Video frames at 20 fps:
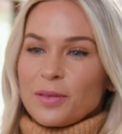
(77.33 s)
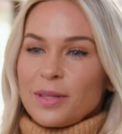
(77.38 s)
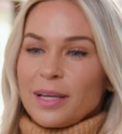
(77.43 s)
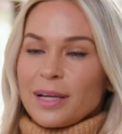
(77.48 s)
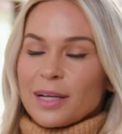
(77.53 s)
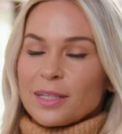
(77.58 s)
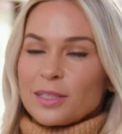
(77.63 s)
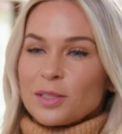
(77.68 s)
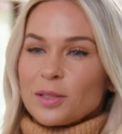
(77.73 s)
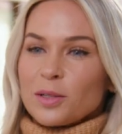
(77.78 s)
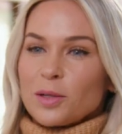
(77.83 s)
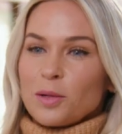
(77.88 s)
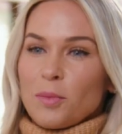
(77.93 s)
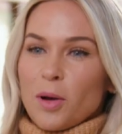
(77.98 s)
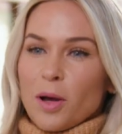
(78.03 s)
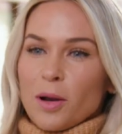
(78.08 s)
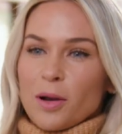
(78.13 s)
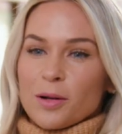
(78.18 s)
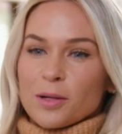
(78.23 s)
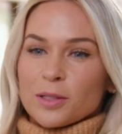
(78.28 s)
the external
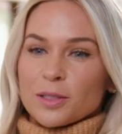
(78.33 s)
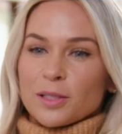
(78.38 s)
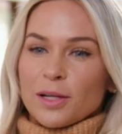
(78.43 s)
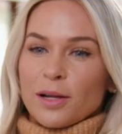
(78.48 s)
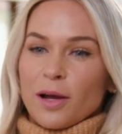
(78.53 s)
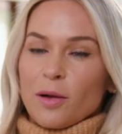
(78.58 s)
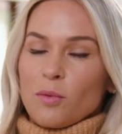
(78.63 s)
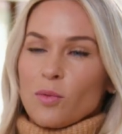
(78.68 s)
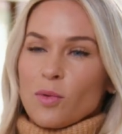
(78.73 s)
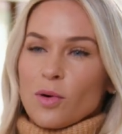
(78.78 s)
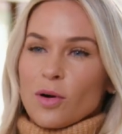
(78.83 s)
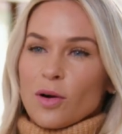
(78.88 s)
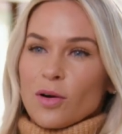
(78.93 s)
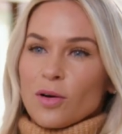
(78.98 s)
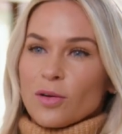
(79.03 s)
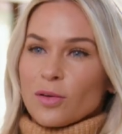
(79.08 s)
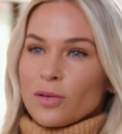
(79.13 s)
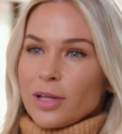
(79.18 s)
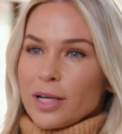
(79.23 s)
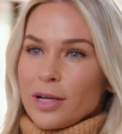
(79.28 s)
monitors that I wore
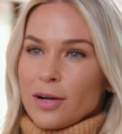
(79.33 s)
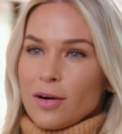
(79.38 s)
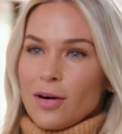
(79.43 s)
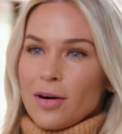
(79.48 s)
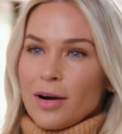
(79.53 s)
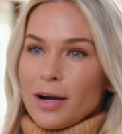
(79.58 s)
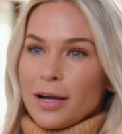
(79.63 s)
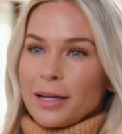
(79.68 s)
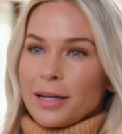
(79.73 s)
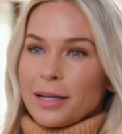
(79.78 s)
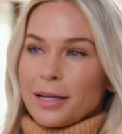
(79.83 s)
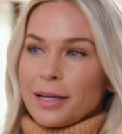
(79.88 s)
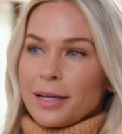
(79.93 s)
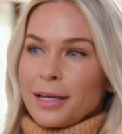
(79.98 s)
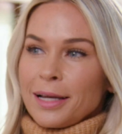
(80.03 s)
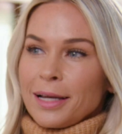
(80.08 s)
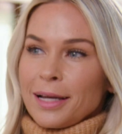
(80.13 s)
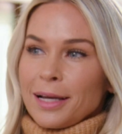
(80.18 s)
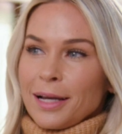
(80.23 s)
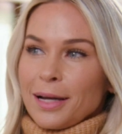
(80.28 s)
early on
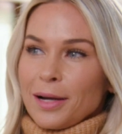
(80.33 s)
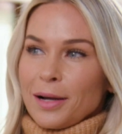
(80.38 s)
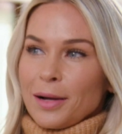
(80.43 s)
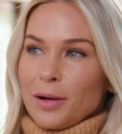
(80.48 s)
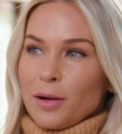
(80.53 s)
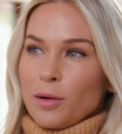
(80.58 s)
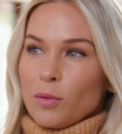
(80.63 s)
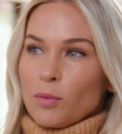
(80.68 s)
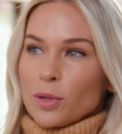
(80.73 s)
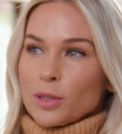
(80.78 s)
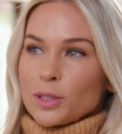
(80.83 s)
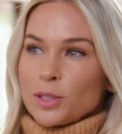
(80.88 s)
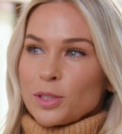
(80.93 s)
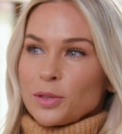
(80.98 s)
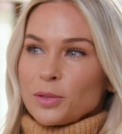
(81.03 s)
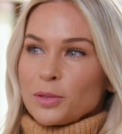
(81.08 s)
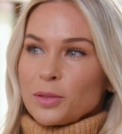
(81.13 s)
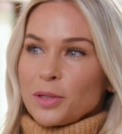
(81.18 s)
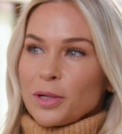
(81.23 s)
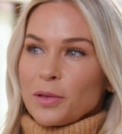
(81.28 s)
uh, were
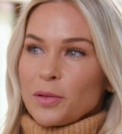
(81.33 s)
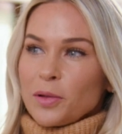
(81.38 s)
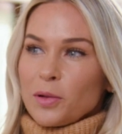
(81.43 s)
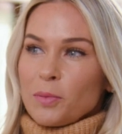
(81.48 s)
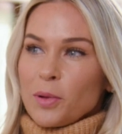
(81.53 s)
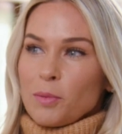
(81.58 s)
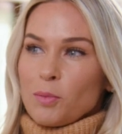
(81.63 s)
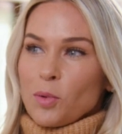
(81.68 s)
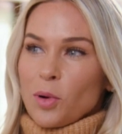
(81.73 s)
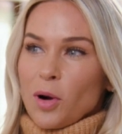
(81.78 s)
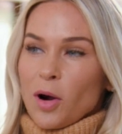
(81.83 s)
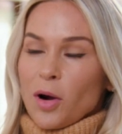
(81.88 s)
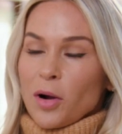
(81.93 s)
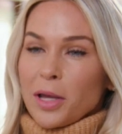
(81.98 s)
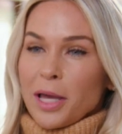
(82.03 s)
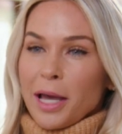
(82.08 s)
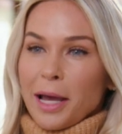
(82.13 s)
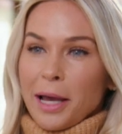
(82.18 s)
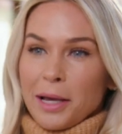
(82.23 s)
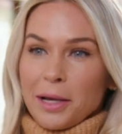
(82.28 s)
certainly a little bit more
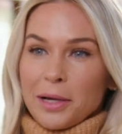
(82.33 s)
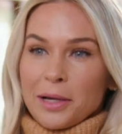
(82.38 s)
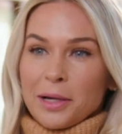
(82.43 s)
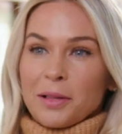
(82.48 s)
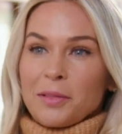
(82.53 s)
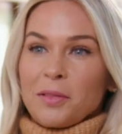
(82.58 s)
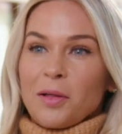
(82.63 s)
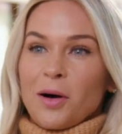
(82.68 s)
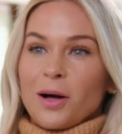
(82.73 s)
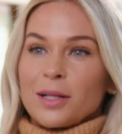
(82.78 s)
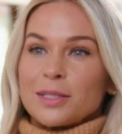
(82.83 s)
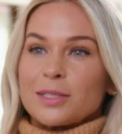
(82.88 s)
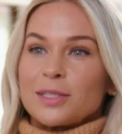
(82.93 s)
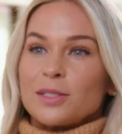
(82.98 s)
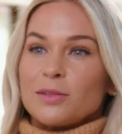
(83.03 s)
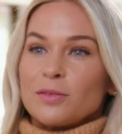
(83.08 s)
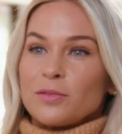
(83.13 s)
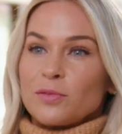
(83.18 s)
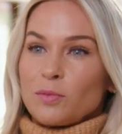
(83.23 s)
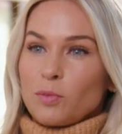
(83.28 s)
archaic.
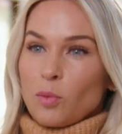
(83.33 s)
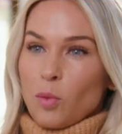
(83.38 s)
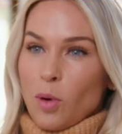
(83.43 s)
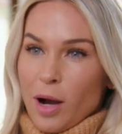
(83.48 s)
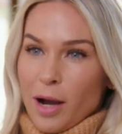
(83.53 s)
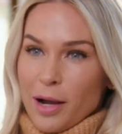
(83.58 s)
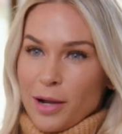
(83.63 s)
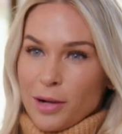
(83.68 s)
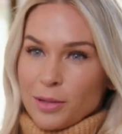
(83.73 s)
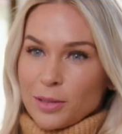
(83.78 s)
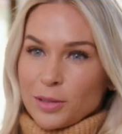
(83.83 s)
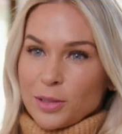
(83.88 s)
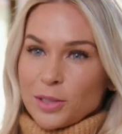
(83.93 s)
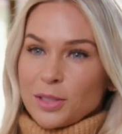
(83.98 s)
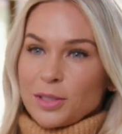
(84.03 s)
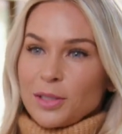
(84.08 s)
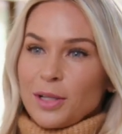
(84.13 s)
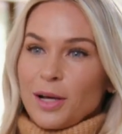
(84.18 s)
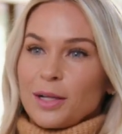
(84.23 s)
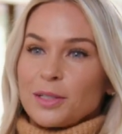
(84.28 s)
Lots of
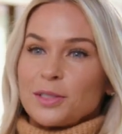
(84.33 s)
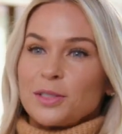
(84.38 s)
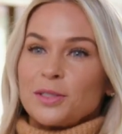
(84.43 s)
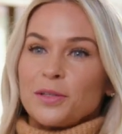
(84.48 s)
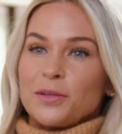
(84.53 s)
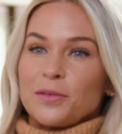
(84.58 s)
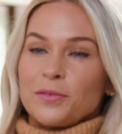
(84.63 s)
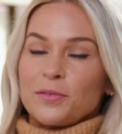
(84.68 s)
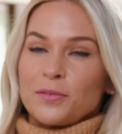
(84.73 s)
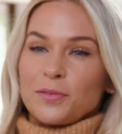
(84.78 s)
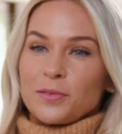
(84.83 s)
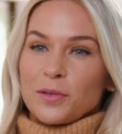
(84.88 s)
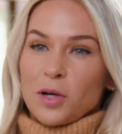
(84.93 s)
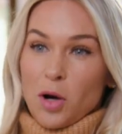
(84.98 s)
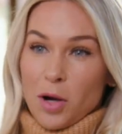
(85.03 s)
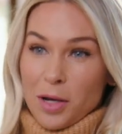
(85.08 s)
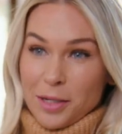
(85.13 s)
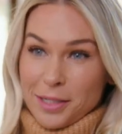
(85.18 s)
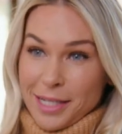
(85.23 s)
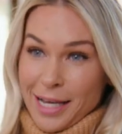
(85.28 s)
wires, lots of
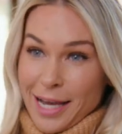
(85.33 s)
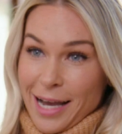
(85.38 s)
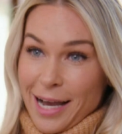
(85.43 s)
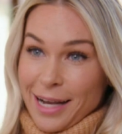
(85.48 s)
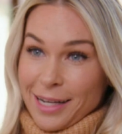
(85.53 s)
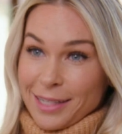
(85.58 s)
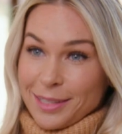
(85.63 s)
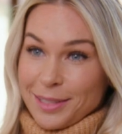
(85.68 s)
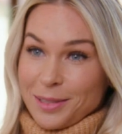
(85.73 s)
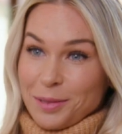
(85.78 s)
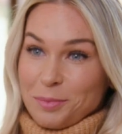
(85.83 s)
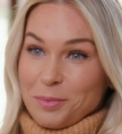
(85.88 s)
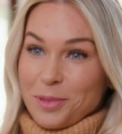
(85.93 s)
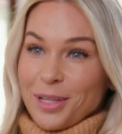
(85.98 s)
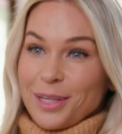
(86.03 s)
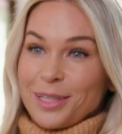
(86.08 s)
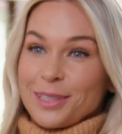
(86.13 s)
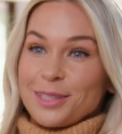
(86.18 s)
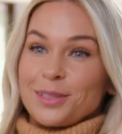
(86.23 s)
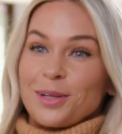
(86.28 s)
contacts to
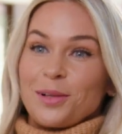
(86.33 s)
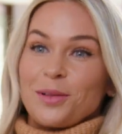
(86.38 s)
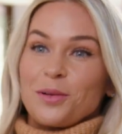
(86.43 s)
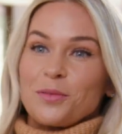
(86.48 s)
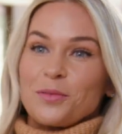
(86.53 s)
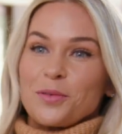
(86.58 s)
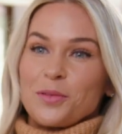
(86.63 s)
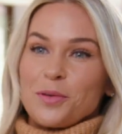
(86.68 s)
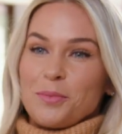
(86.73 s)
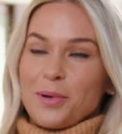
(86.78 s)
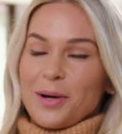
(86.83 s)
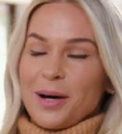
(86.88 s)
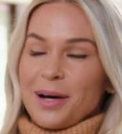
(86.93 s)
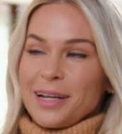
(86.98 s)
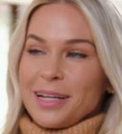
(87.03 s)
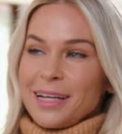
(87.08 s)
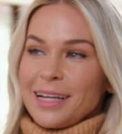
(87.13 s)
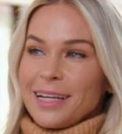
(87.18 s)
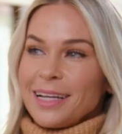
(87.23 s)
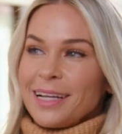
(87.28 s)
place all over the body.